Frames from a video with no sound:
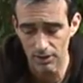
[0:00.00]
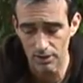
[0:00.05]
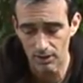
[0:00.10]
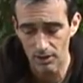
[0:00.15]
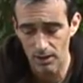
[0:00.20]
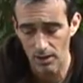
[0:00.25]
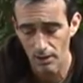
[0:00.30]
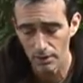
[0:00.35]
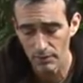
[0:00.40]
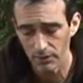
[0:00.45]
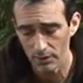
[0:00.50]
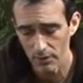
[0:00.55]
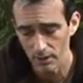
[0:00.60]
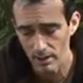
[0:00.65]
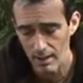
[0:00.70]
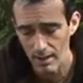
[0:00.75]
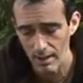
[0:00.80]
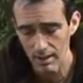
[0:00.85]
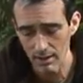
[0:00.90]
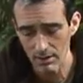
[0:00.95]
and I don't know if you can
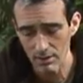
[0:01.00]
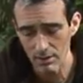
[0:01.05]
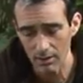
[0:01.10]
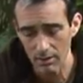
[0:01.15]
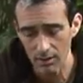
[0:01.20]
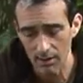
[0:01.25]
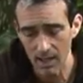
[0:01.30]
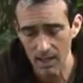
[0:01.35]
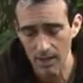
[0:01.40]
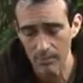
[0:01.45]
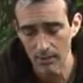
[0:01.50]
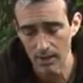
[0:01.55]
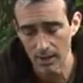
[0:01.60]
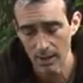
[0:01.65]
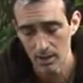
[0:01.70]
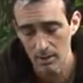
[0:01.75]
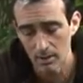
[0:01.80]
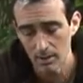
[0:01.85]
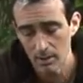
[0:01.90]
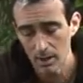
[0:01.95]
get this on camera
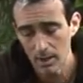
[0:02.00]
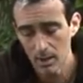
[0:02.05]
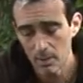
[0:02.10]
now,